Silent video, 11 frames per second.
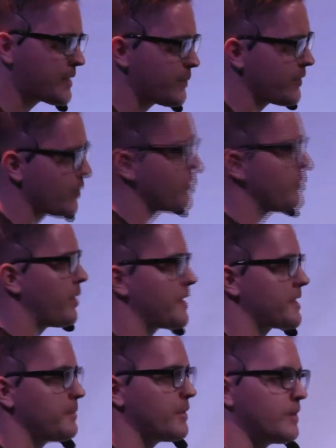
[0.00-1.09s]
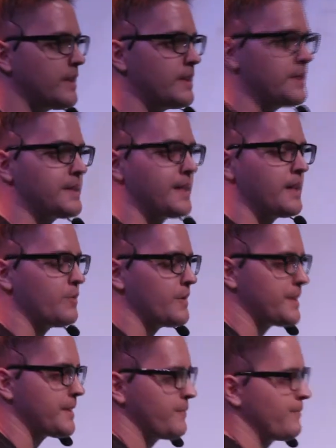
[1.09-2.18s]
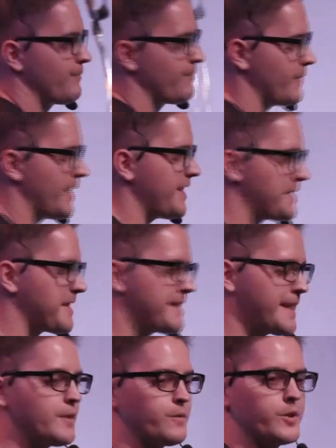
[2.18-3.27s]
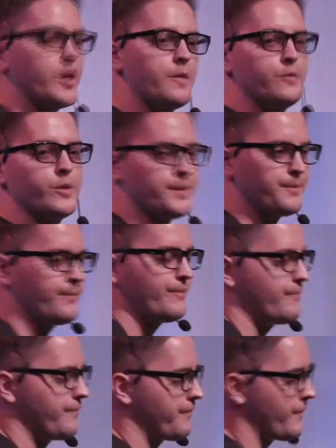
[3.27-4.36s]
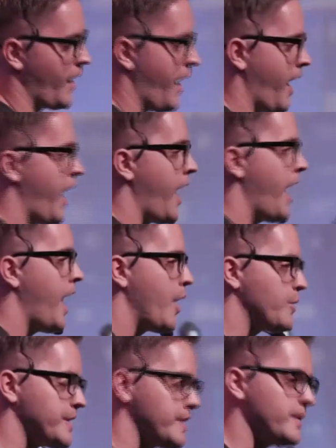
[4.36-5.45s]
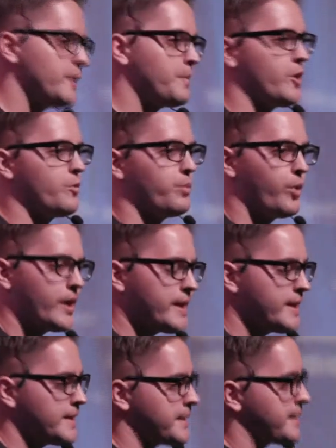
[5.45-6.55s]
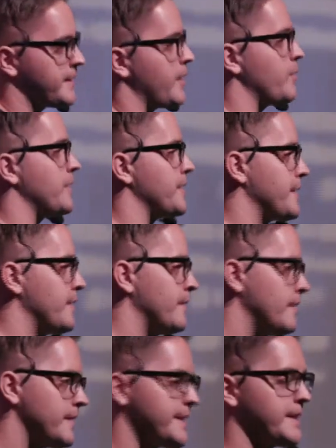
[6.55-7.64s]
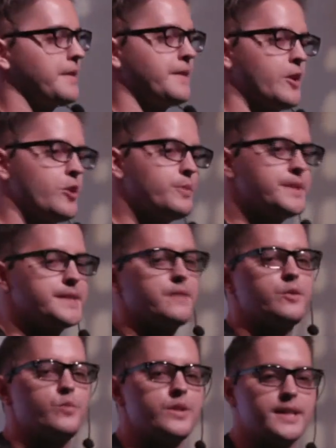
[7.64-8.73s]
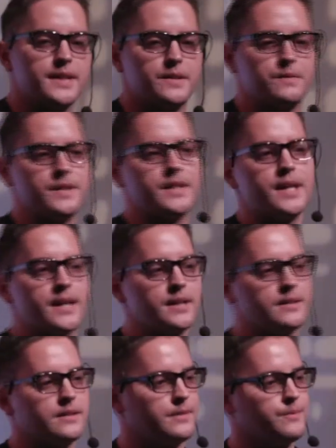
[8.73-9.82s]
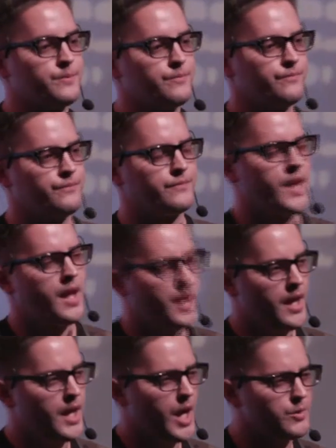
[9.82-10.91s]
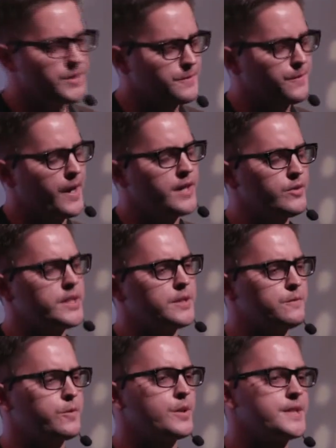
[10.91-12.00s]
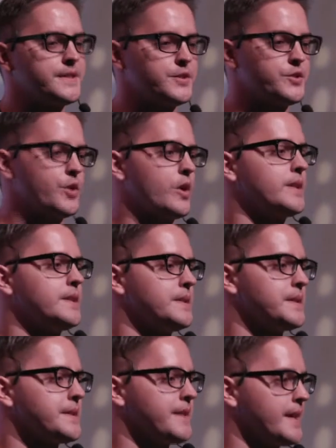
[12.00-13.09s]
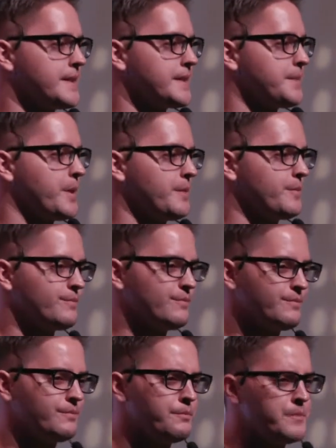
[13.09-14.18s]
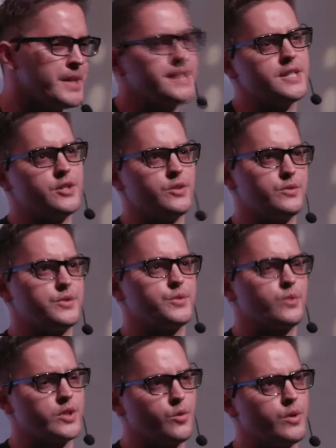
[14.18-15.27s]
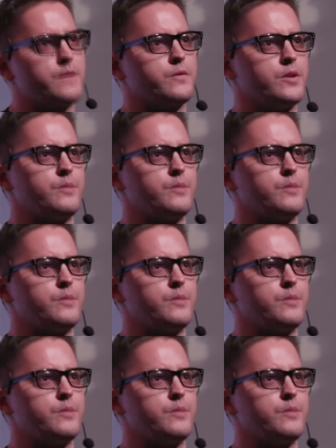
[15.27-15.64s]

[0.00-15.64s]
with Urban Possibilities, I was in a state of recovery. I was living in my own place. I was seeing a therapist every week at the VA. I was finally confronting the darkness that I had spent many years running away from.